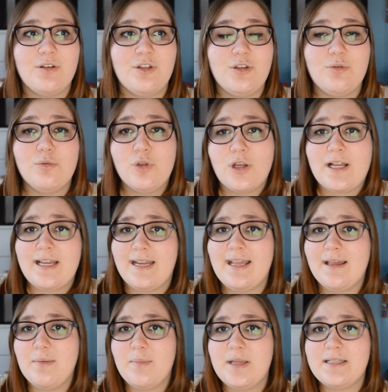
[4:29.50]
you look at
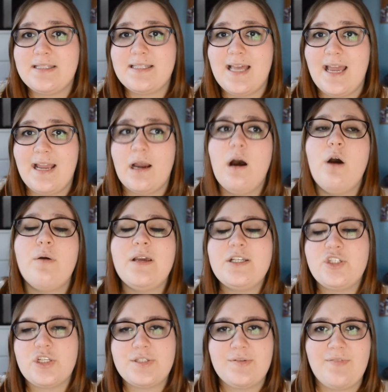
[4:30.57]
him and say, oh,
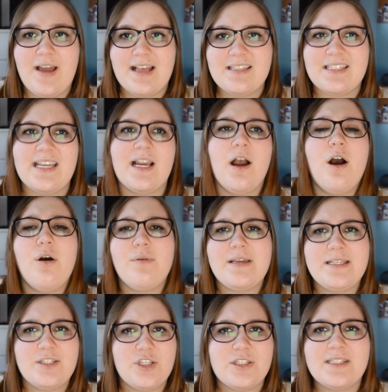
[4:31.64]
he's just fasting, oh,
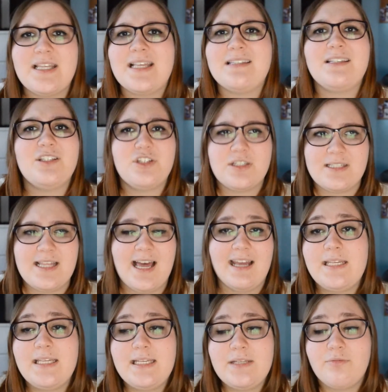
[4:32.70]
he's just this, he's just
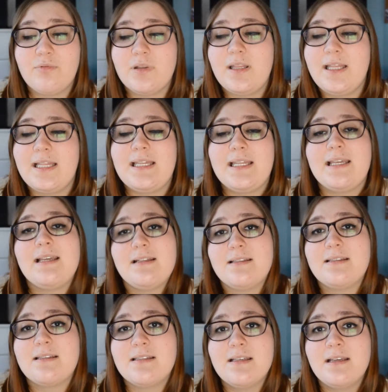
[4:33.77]
that, he really
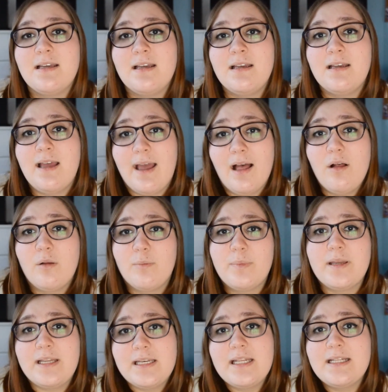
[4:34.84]
needs help.
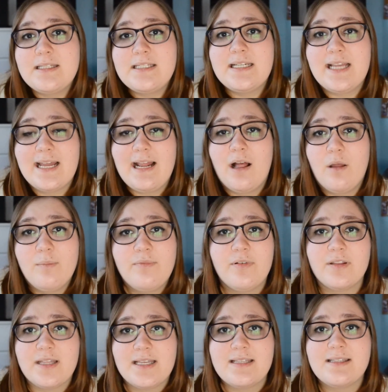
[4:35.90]
He needs to get help
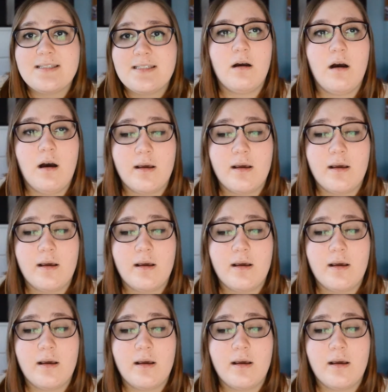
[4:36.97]
for this.